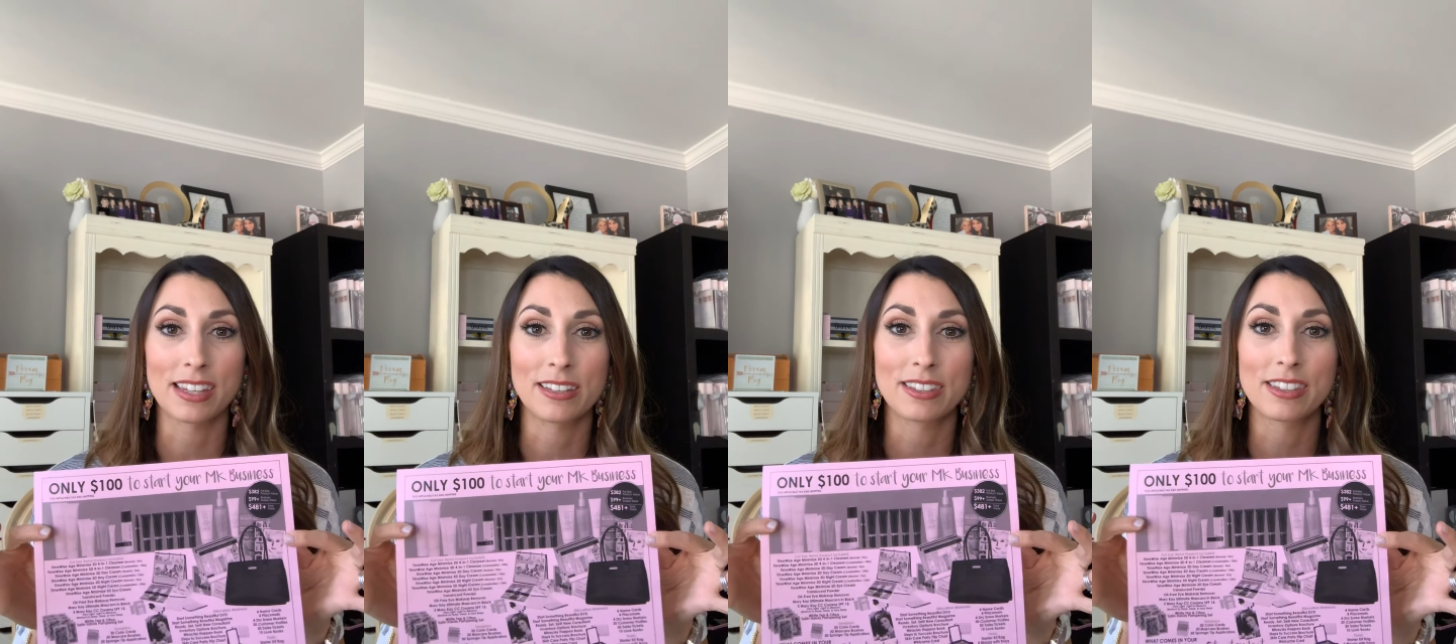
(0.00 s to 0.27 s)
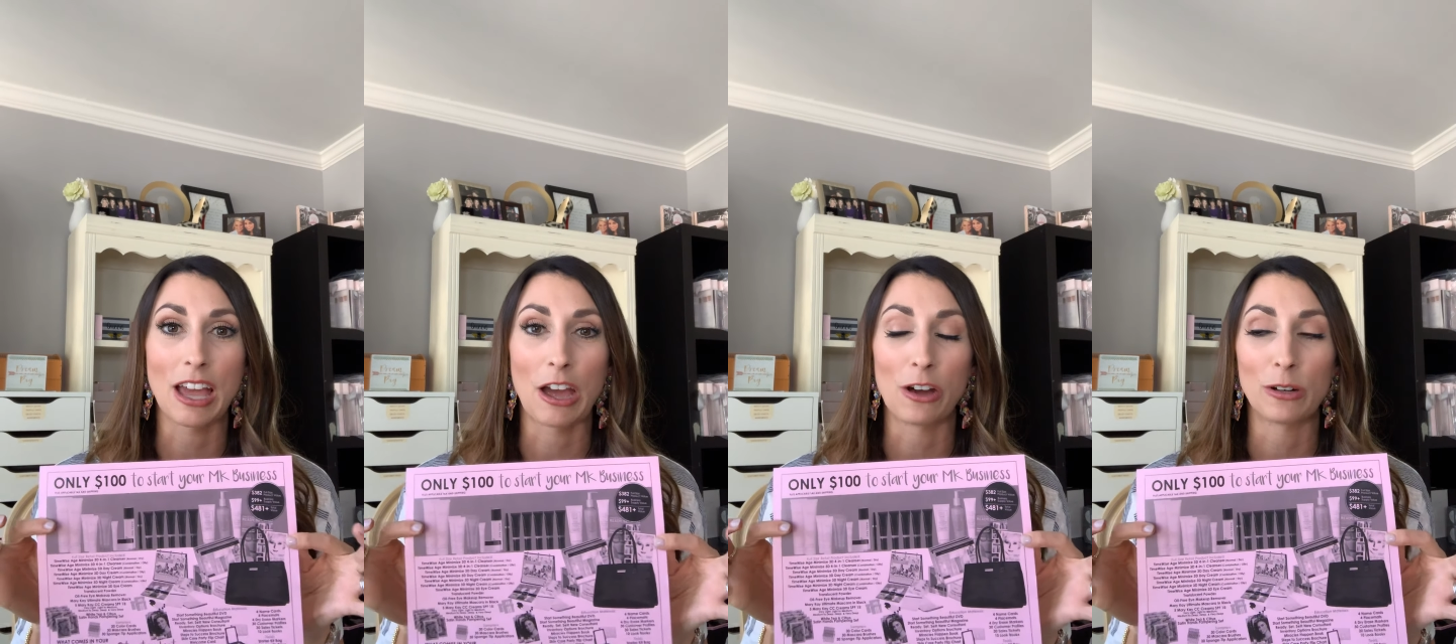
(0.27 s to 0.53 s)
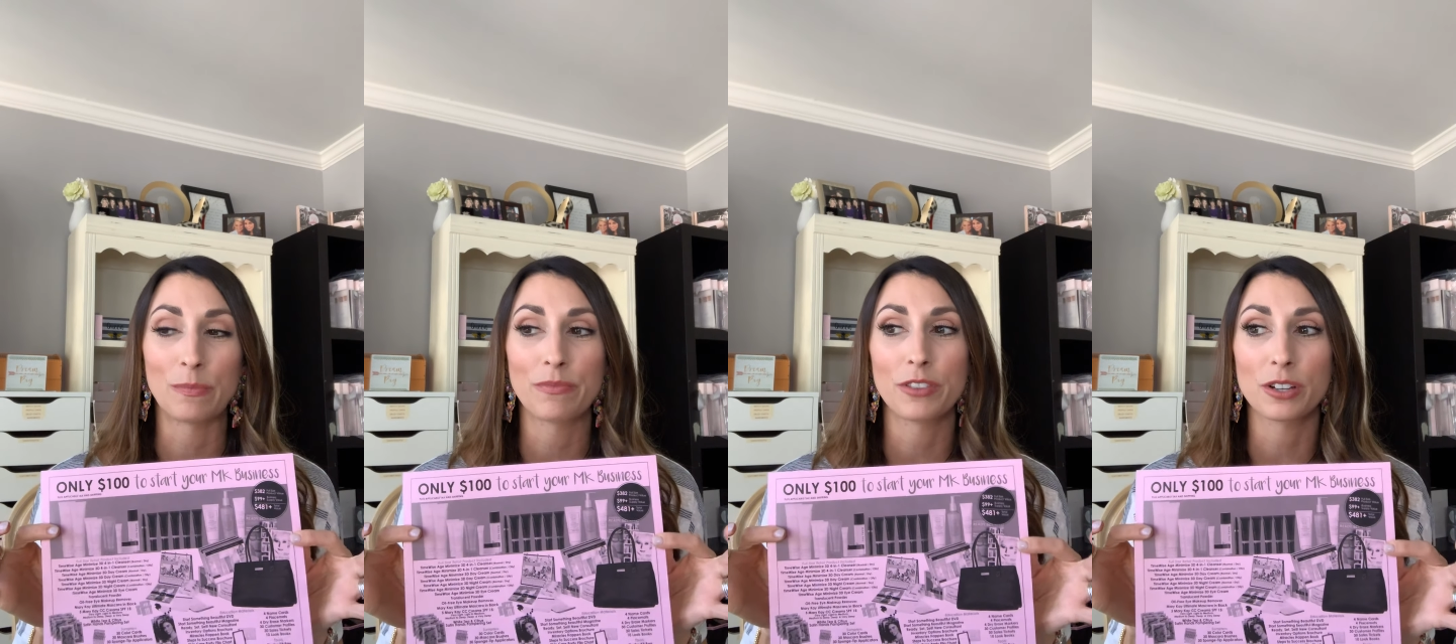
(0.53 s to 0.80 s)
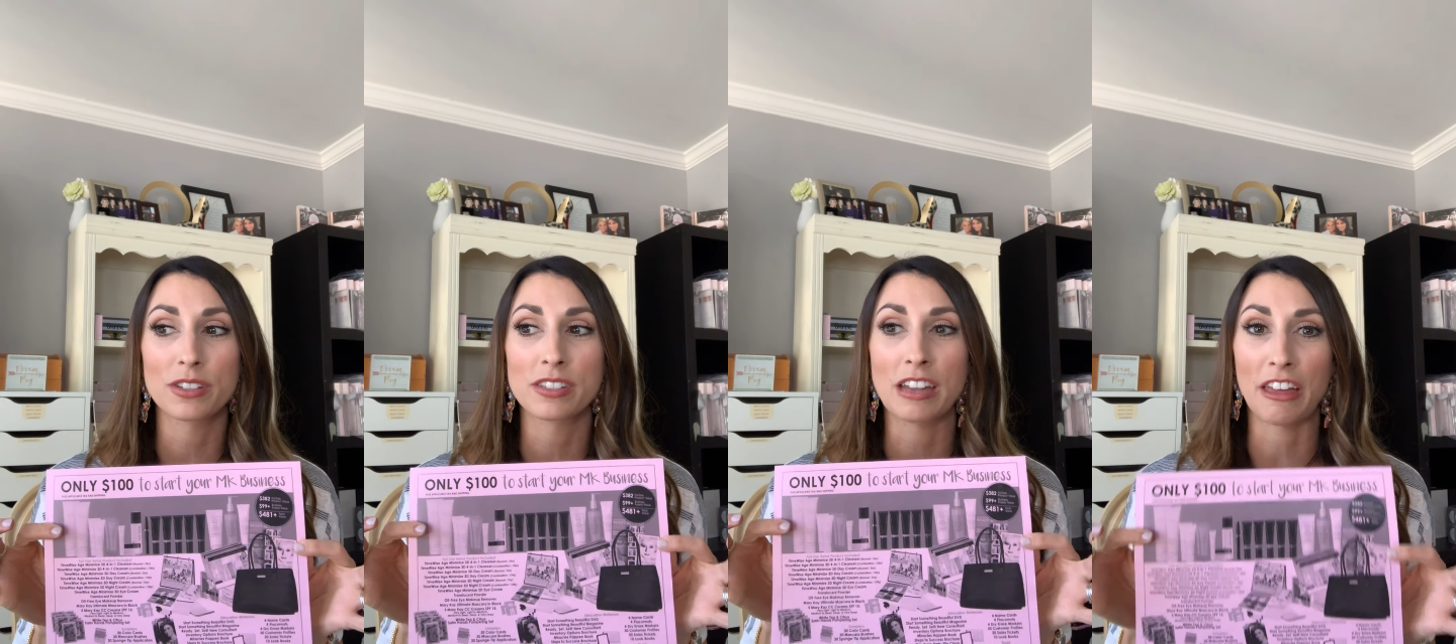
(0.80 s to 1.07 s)
And so
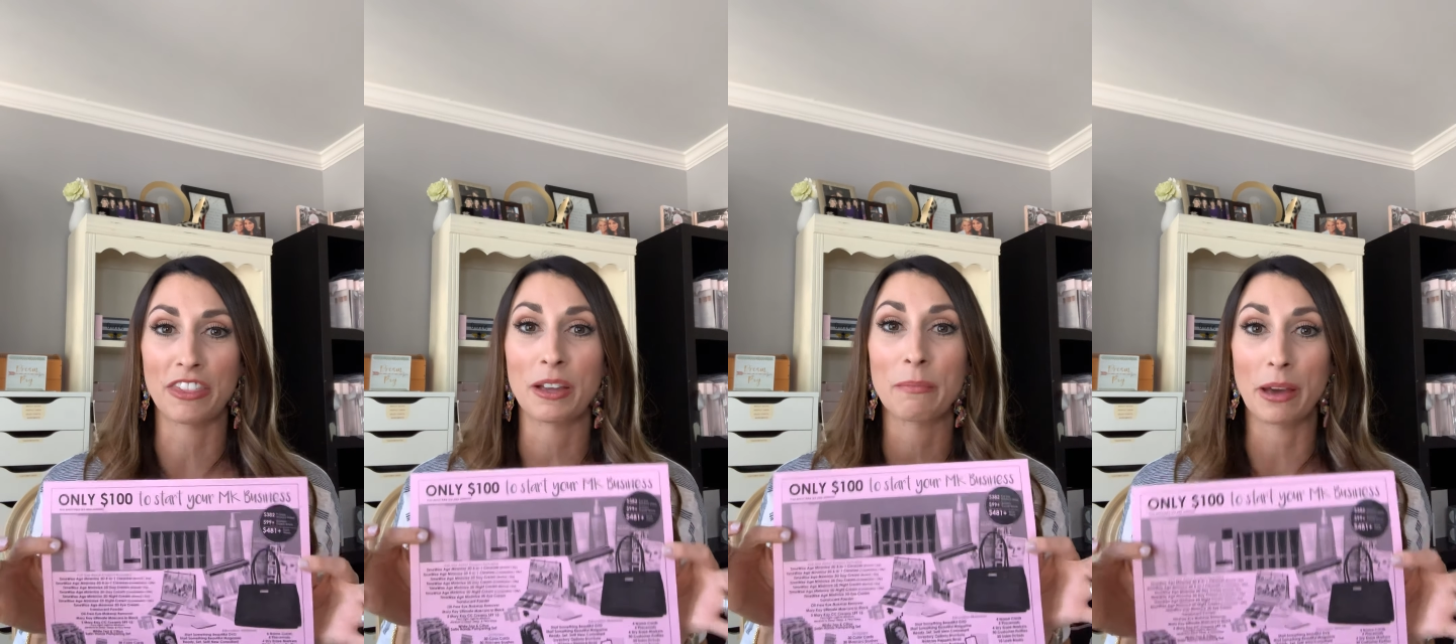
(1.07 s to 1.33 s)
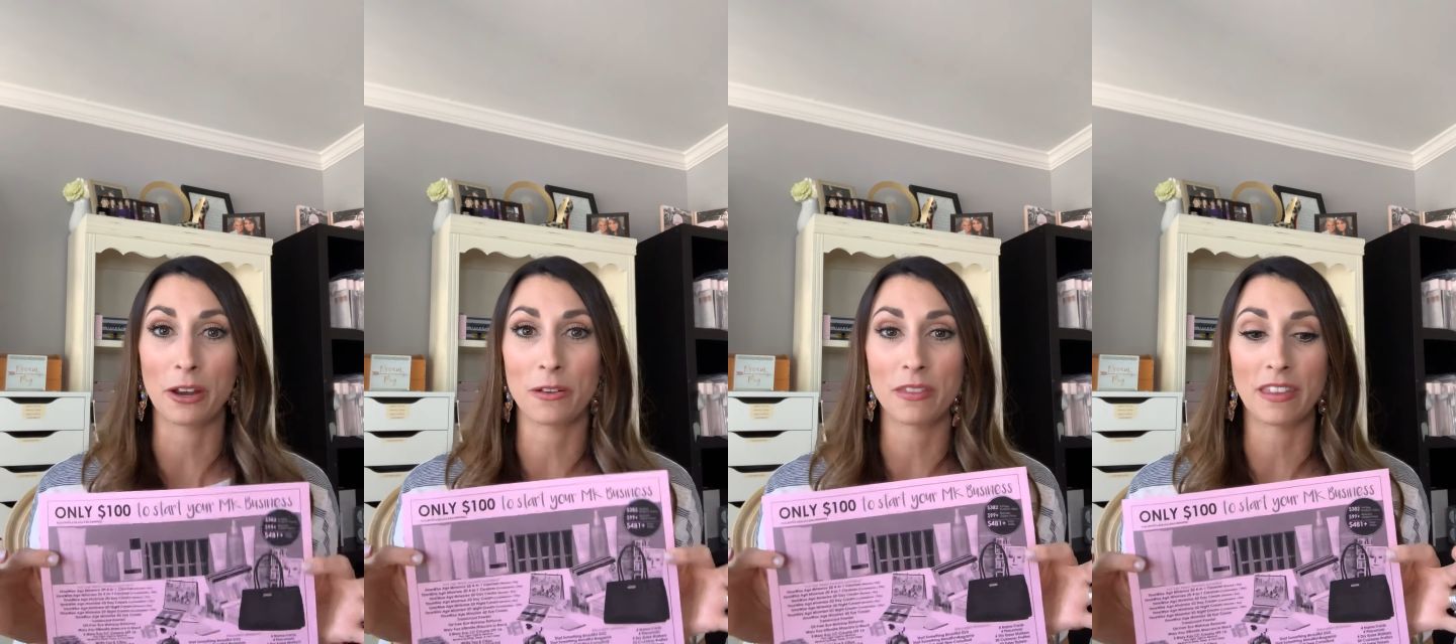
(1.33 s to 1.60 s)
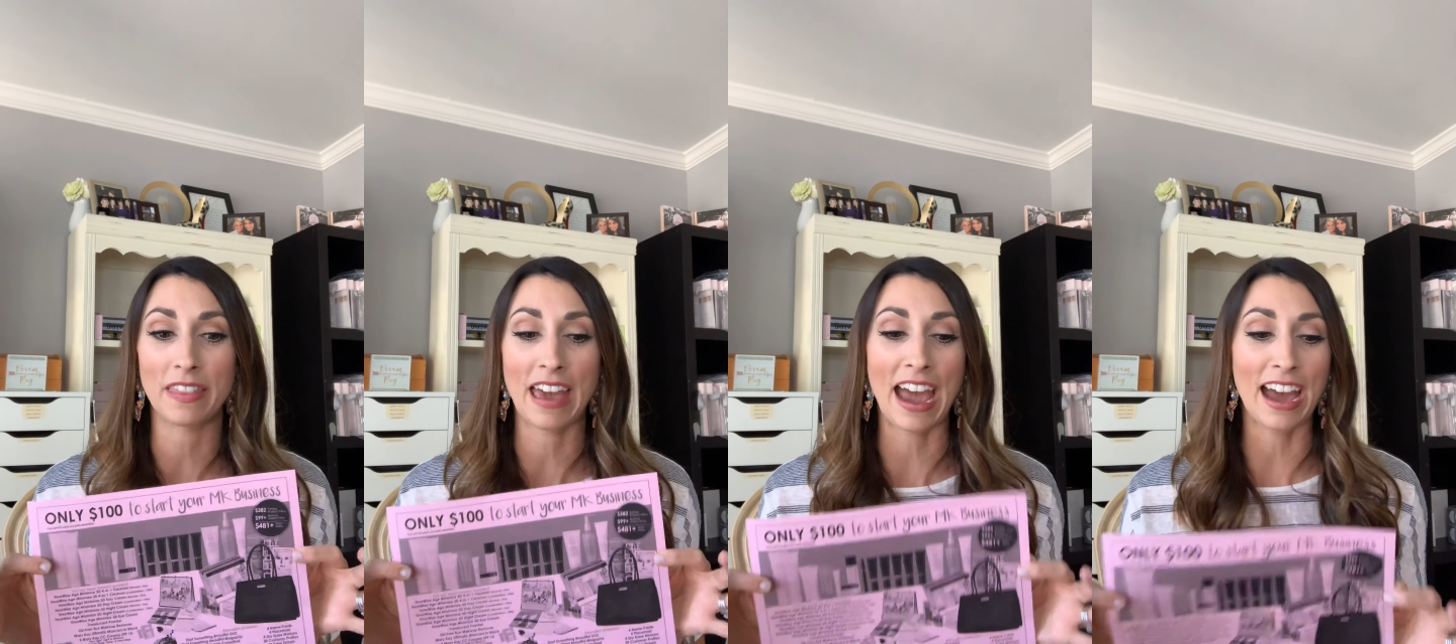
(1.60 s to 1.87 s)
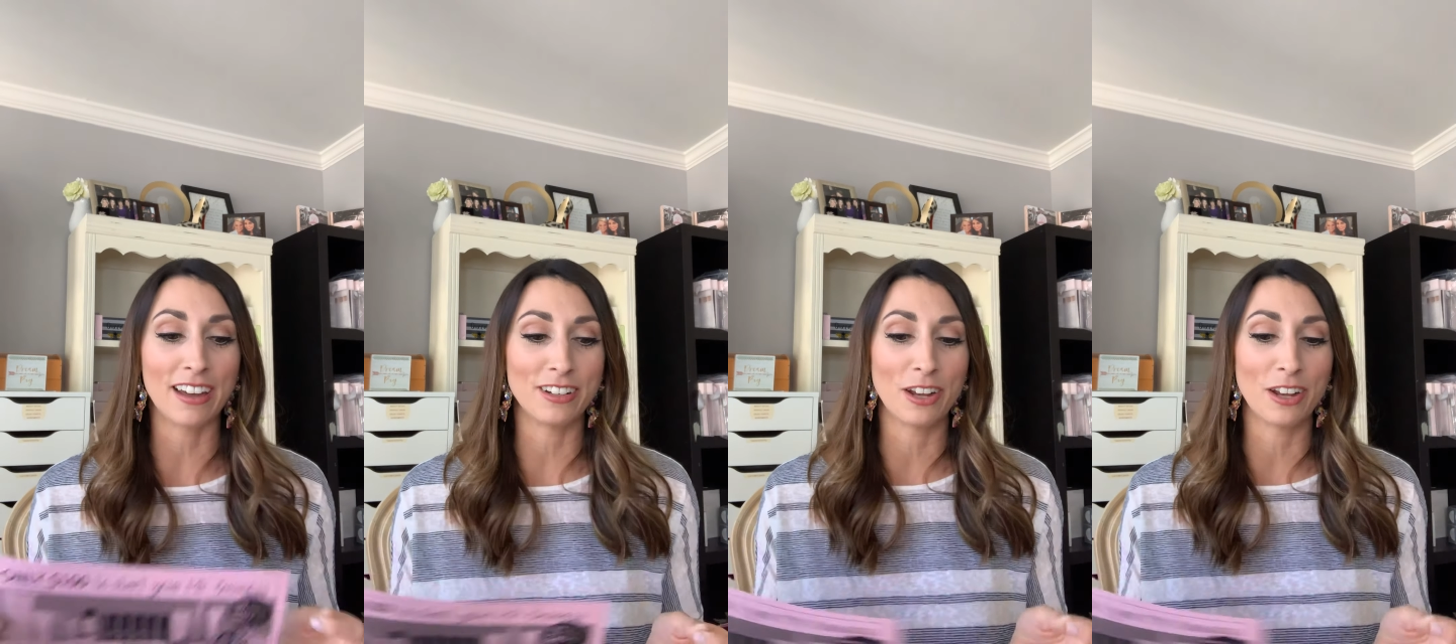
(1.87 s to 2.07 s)
there's nothing better than that.